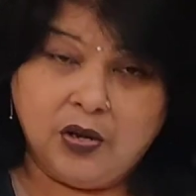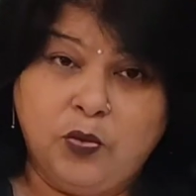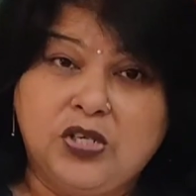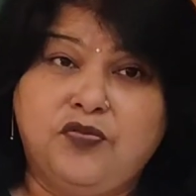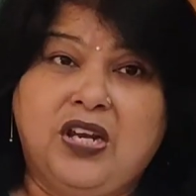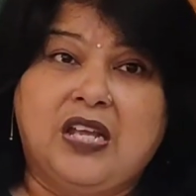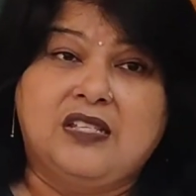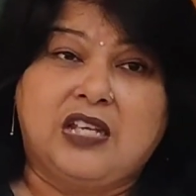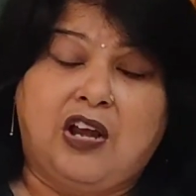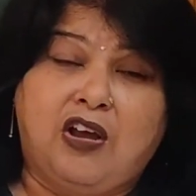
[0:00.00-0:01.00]
which we can
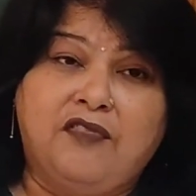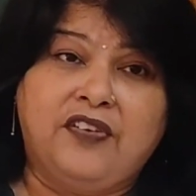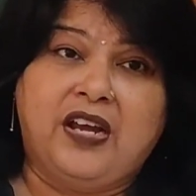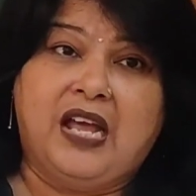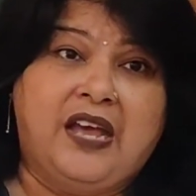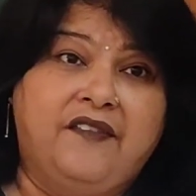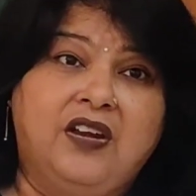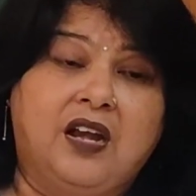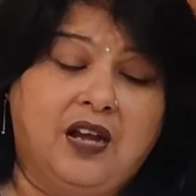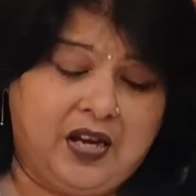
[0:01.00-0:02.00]
sell off and have
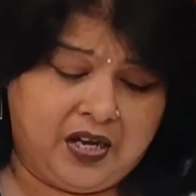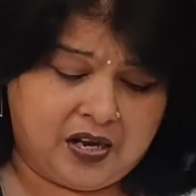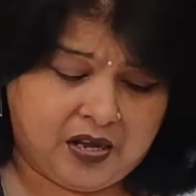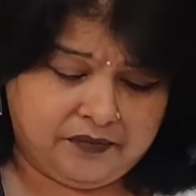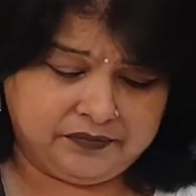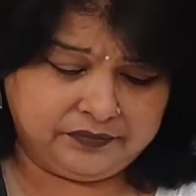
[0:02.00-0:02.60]
little income.